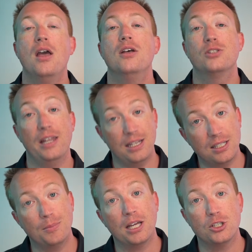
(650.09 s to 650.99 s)
So that is
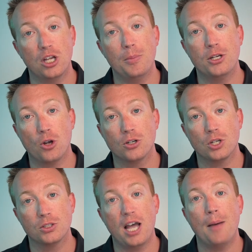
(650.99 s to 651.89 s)
something that's going to be charged
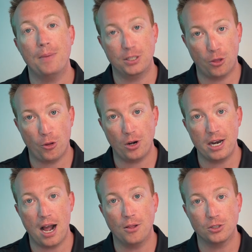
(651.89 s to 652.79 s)
on top. It's
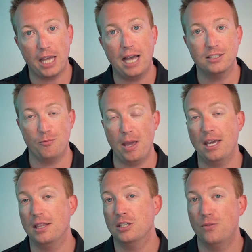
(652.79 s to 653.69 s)
$30 as of
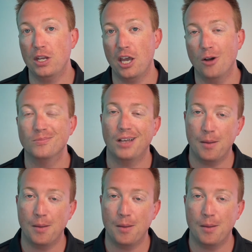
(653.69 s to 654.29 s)
making this video.